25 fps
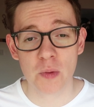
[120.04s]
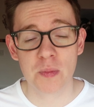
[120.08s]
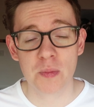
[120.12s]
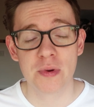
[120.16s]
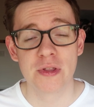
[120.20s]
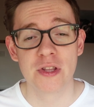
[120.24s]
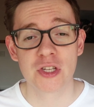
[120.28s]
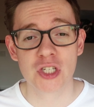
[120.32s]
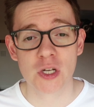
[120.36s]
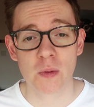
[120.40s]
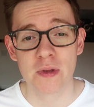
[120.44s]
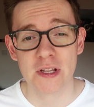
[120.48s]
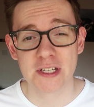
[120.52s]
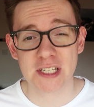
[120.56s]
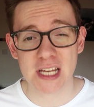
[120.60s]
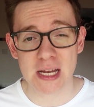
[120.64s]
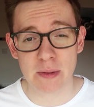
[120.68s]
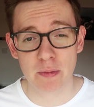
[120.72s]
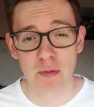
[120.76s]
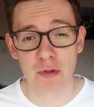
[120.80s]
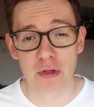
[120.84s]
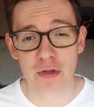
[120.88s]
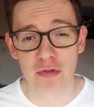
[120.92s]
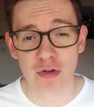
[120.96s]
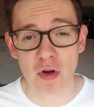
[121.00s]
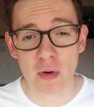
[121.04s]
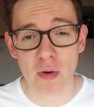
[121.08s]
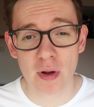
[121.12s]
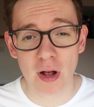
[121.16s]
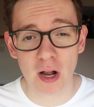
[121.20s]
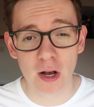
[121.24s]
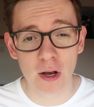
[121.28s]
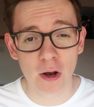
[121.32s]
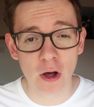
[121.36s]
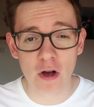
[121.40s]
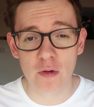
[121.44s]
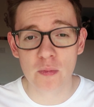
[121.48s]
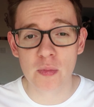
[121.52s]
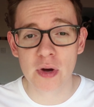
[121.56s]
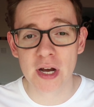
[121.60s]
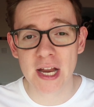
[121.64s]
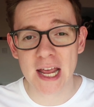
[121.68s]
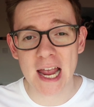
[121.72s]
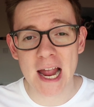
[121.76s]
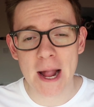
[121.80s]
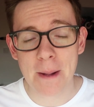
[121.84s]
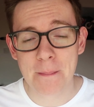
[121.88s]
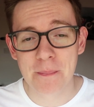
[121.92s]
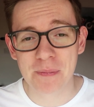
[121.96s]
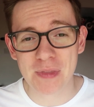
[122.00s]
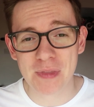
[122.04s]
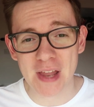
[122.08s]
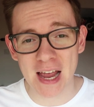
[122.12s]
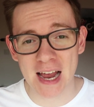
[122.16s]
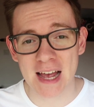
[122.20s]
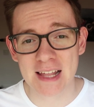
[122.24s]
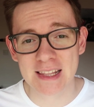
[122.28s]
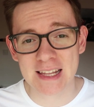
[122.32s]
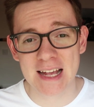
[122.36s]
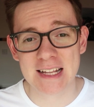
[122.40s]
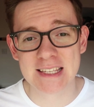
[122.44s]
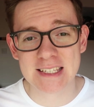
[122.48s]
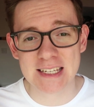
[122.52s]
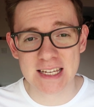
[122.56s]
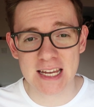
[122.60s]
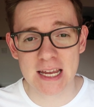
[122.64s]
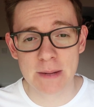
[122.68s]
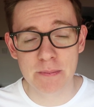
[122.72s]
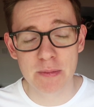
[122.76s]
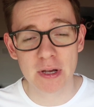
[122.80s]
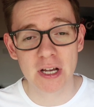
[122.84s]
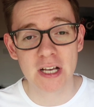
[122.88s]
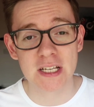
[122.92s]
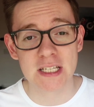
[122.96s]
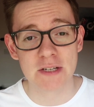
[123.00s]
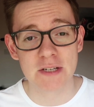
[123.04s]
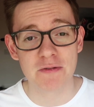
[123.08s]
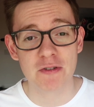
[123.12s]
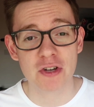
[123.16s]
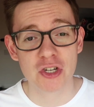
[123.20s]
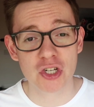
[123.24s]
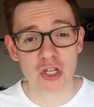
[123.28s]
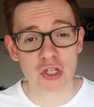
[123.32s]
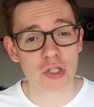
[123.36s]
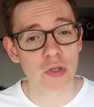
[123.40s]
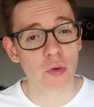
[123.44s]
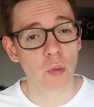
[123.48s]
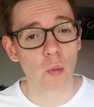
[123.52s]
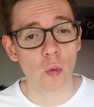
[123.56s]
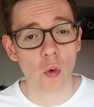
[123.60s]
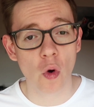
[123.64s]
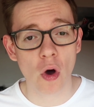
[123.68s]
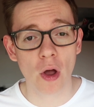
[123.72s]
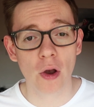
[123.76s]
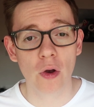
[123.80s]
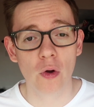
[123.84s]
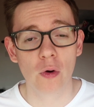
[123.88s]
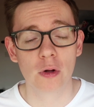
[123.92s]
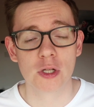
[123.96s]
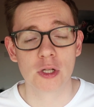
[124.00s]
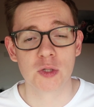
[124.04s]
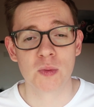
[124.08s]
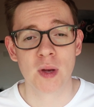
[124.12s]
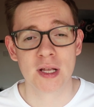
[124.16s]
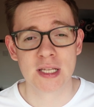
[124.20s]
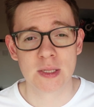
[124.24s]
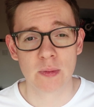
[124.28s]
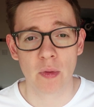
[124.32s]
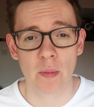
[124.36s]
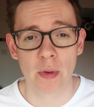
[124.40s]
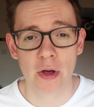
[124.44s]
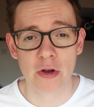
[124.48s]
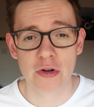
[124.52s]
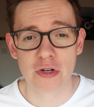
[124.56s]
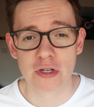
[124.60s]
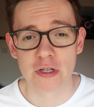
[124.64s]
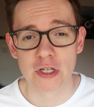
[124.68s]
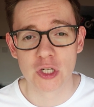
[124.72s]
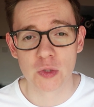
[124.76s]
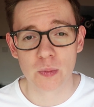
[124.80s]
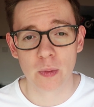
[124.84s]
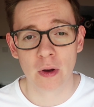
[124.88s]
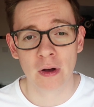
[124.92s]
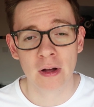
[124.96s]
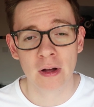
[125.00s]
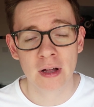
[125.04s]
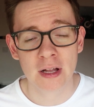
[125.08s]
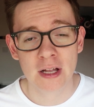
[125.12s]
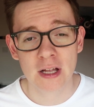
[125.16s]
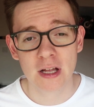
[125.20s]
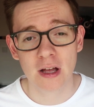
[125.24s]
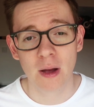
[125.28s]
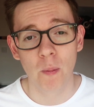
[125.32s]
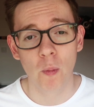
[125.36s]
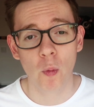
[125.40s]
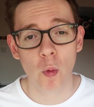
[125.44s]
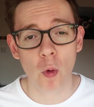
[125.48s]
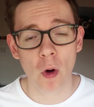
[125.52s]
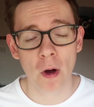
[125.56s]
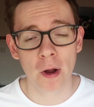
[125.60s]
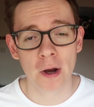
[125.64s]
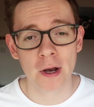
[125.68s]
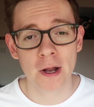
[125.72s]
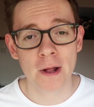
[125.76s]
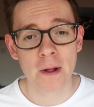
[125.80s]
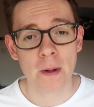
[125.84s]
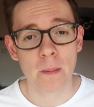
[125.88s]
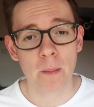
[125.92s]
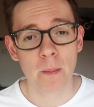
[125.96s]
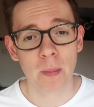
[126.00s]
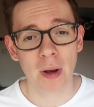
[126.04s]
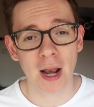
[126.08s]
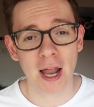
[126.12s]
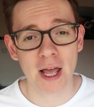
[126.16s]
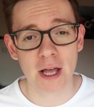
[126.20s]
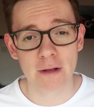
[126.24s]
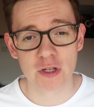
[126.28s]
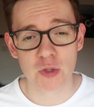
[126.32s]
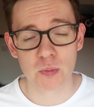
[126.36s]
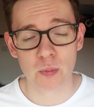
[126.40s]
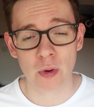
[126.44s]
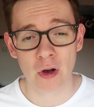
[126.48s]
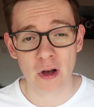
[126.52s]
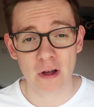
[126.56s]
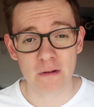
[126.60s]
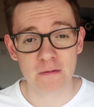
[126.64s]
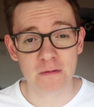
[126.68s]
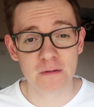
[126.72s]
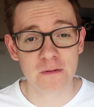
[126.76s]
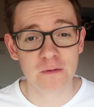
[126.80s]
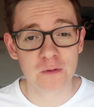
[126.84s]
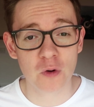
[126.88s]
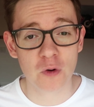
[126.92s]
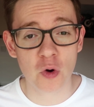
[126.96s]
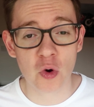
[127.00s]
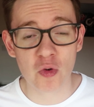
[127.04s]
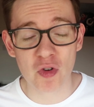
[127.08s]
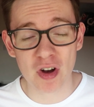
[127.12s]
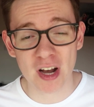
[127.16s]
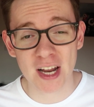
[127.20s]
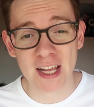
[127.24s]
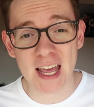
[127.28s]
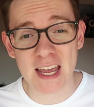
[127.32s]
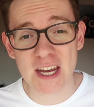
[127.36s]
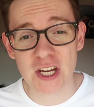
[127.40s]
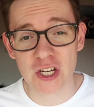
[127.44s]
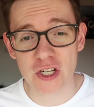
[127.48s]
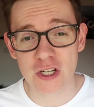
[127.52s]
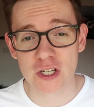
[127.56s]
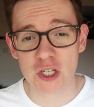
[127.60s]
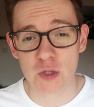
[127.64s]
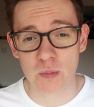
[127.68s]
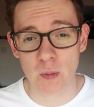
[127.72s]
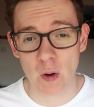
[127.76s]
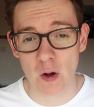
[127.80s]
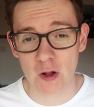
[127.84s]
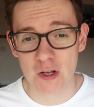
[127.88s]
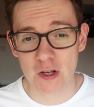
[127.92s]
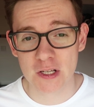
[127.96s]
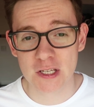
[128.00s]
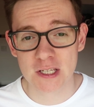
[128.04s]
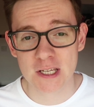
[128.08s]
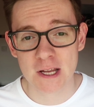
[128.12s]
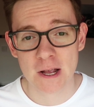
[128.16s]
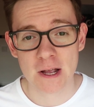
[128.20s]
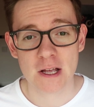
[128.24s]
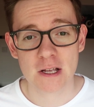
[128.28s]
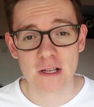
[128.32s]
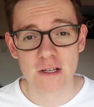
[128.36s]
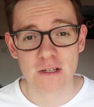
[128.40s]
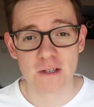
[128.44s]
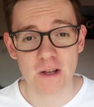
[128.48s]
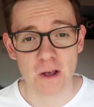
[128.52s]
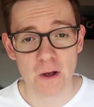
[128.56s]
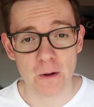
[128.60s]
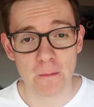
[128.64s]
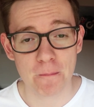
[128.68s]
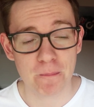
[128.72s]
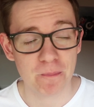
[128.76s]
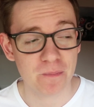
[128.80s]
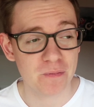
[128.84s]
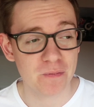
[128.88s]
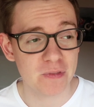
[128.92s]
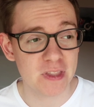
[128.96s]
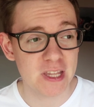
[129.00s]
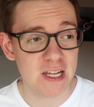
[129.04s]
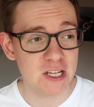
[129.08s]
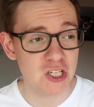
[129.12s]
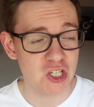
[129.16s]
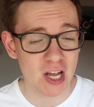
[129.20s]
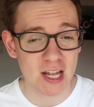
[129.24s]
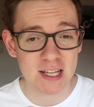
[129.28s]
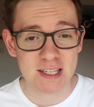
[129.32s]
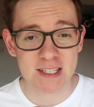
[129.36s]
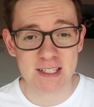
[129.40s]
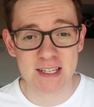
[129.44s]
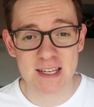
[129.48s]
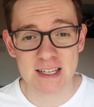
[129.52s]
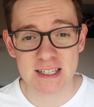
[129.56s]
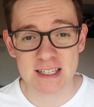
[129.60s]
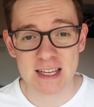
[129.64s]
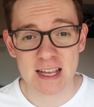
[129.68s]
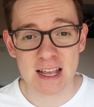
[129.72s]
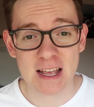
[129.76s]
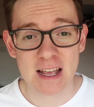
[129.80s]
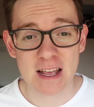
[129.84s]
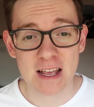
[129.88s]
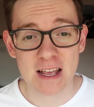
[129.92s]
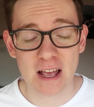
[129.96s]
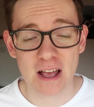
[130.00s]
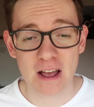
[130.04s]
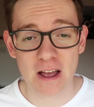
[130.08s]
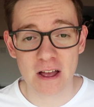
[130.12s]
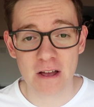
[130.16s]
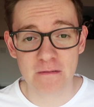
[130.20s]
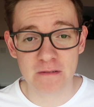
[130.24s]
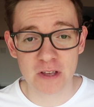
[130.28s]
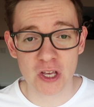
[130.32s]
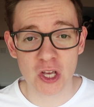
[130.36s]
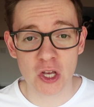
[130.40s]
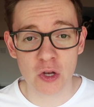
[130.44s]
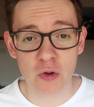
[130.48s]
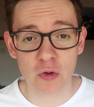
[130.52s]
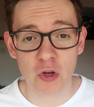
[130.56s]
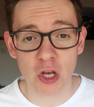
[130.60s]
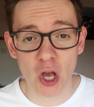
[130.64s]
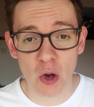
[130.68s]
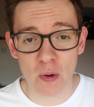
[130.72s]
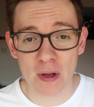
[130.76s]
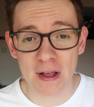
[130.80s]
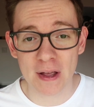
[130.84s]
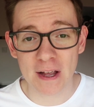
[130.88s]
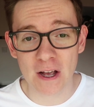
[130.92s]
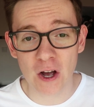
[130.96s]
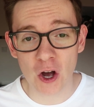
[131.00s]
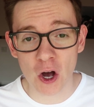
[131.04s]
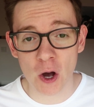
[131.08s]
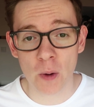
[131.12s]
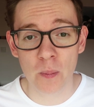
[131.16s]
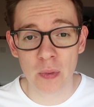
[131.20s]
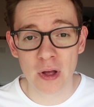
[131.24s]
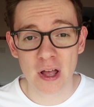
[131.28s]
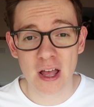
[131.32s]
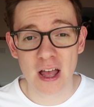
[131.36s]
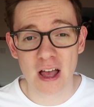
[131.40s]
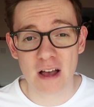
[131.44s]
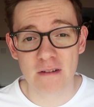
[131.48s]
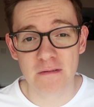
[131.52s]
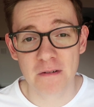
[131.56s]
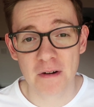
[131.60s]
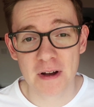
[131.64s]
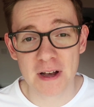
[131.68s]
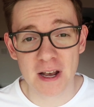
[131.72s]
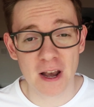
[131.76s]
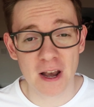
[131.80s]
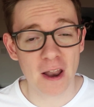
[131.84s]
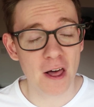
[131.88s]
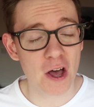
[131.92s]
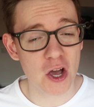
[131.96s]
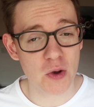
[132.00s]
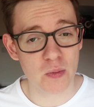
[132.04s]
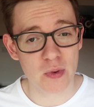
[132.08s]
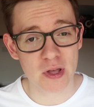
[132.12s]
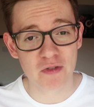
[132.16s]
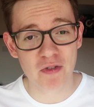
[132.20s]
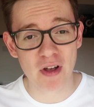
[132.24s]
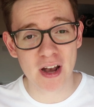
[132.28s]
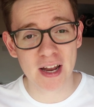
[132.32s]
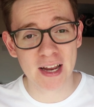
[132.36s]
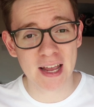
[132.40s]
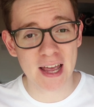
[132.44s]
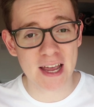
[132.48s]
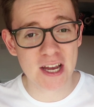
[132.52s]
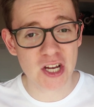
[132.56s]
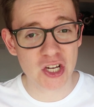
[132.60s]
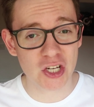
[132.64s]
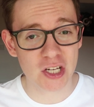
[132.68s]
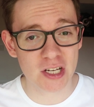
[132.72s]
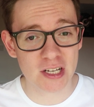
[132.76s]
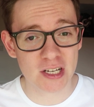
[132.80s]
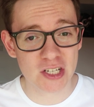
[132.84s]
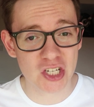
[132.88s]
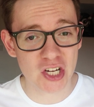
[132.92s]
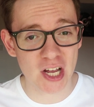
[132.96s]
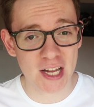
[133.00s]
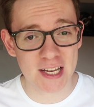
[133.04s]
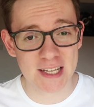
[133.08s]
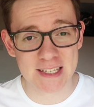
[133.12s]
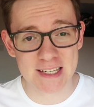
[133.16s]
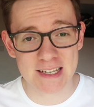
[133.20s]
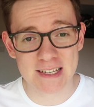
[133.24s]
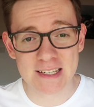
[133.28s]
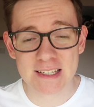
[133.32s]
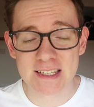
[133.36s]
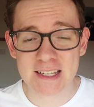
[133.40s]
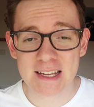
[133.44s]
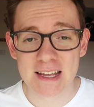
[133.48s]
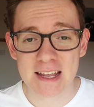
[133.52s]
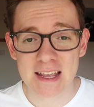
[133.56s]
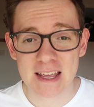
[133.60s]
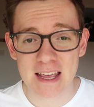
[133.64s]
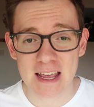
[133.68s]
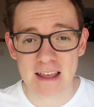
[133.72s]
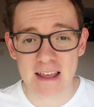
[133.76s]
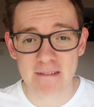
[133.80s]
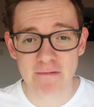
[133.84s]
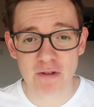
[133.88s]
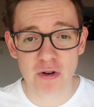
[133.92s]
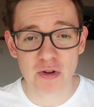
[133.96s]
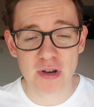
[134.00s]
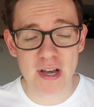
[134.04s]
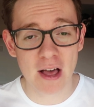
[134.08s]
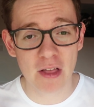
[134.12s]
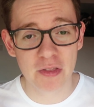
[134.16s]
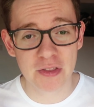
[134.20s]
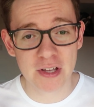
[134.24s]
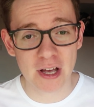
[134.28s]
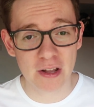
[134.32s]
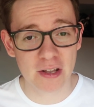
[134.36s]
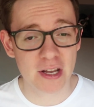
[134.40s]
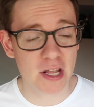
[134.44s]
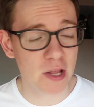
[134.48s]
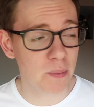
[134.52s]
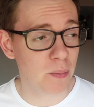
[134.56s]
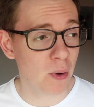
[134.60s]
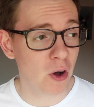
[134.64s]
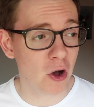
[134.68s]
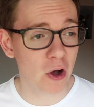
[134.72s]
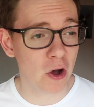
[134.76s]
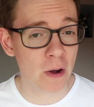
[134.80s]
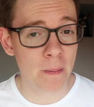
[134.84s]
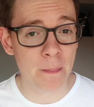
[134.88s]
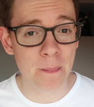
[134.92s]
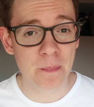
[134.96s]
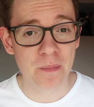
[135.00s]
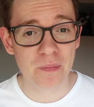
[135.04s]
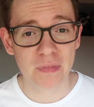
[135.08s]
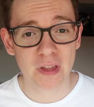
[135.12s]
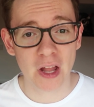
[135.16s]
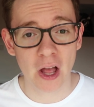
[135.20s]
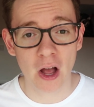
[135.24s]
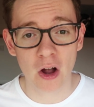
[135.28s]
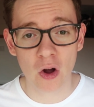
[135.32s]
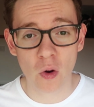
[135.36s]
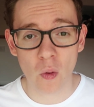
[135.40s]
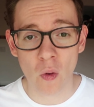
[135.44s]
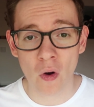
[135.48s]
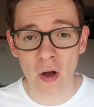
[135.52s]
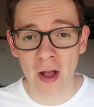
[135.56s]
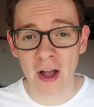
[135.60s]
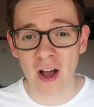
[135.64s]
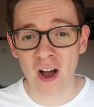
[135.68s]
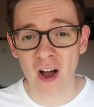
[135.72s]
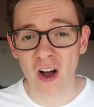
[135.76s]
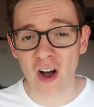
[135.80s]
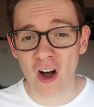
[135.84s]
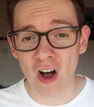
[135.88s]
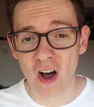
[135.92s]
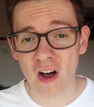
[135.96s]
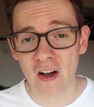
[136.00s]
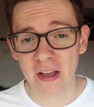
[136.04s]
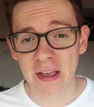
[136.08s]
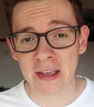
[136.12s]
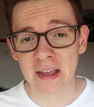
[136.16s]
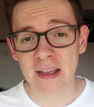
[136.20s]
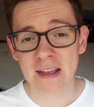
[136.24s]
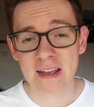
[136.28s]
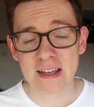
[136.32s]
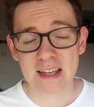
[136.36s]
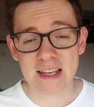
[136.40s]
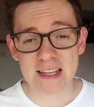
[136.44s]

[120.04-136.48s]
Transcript: up at the top of the table, throwing a lot of money at their team, because there is just one automatic promotion spot and one playoff spot and 4 relegation spots. So the chances of you going up are very low, but the relegation chances, if you're now down near the bottom, are quite high.